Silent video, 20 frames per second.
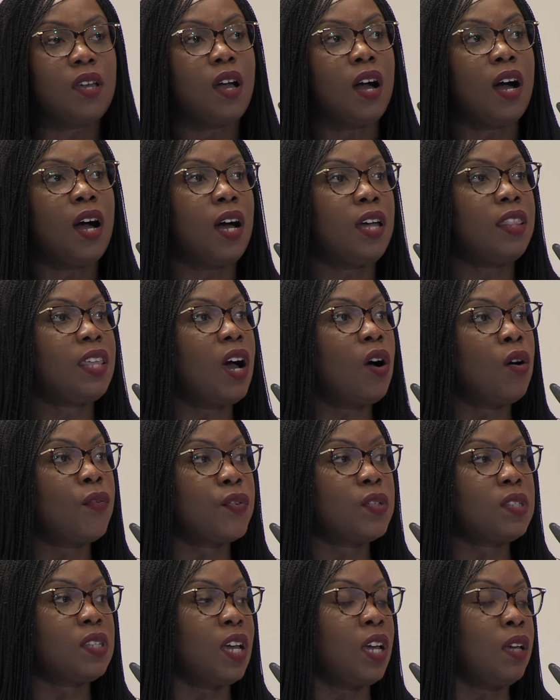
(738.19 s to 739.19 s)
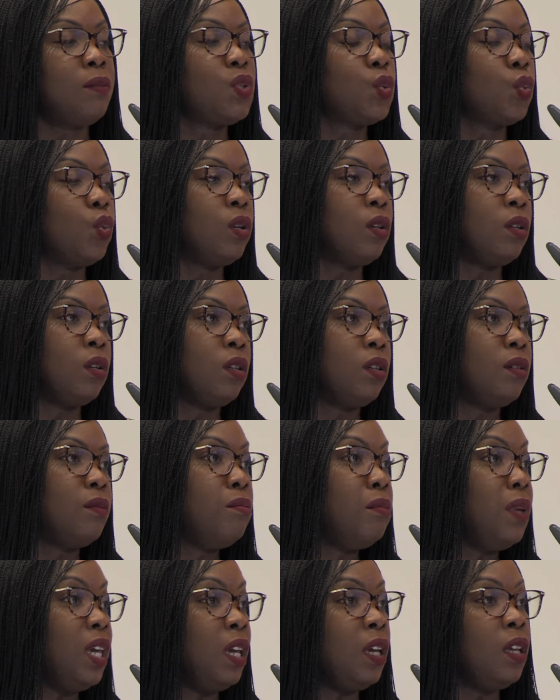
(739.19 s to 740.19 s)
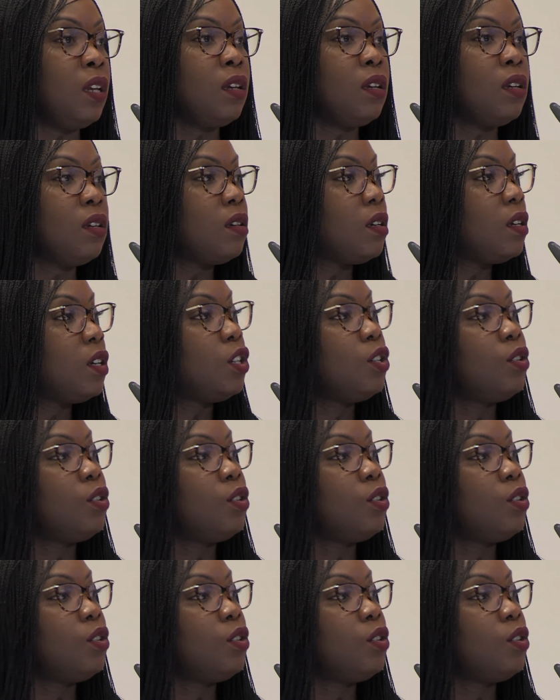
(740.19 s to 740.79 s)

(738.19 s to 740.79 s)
That oftentimes will mean